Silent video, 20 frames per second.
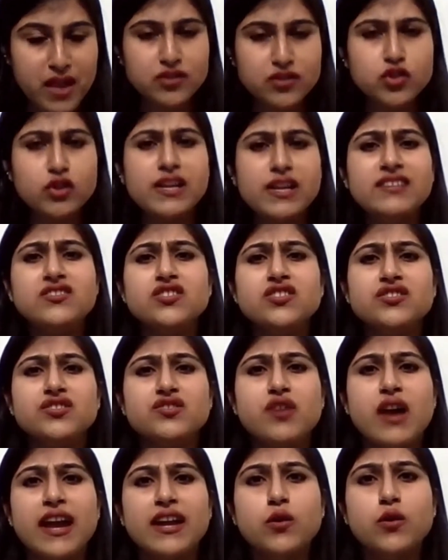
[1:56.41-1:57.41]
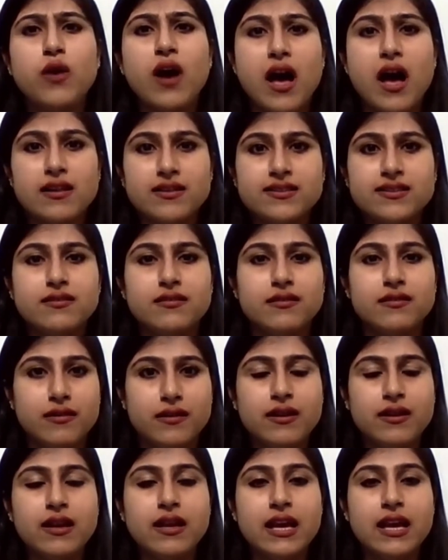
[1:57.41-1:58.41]
So let's just try to answer
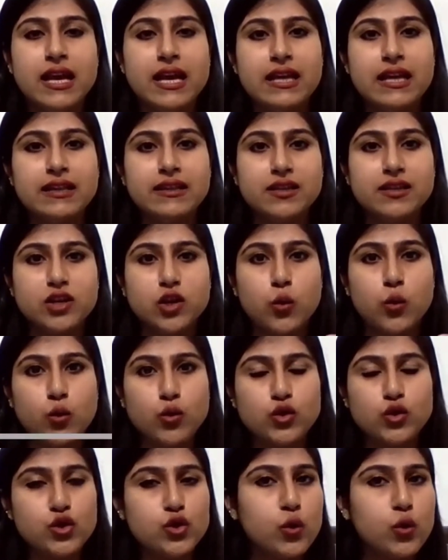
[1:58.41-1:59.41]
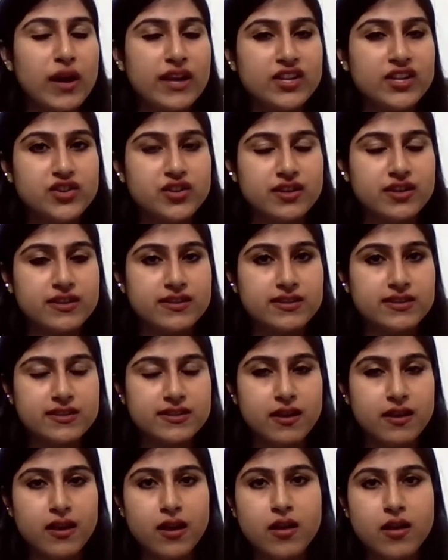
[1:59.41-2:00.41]
the two
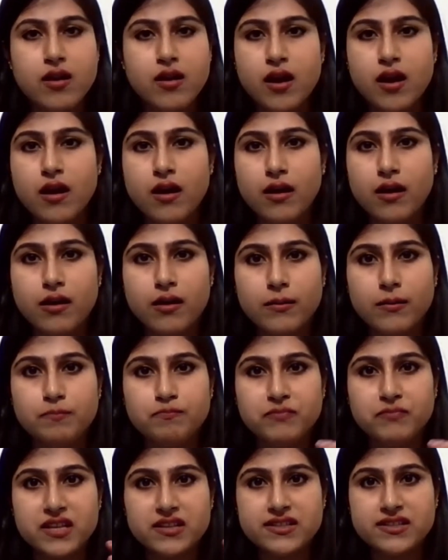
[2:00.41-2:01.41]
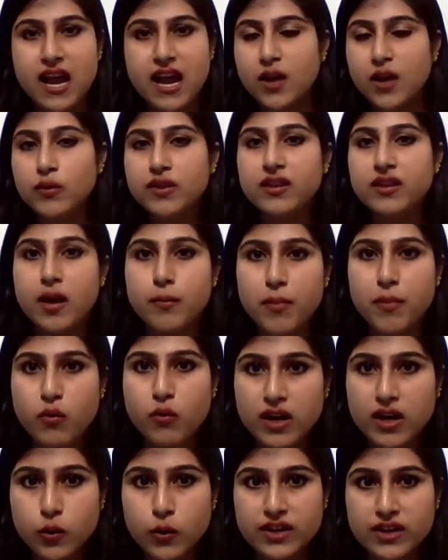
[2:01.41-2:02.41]
questions. Starting with the number
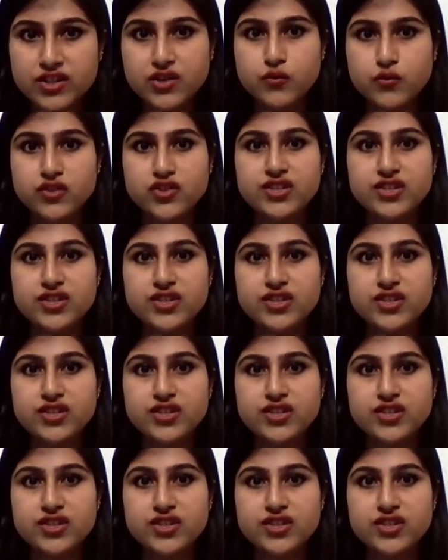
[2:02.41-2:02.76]
one question,